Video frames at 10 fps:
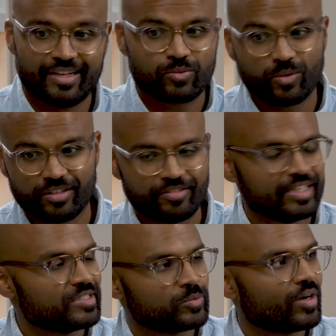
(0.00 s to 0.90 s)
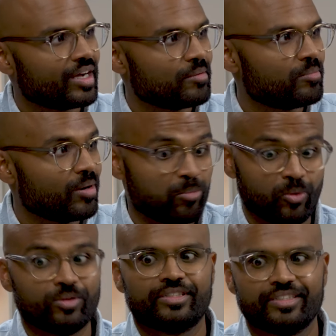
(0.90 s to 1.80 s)
that's one of the reasons why I
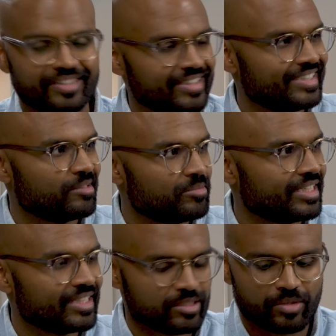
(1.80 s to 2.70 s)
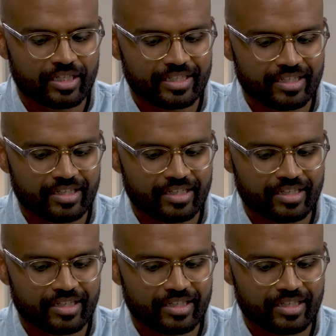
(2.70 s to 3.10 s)
brought the GMT as my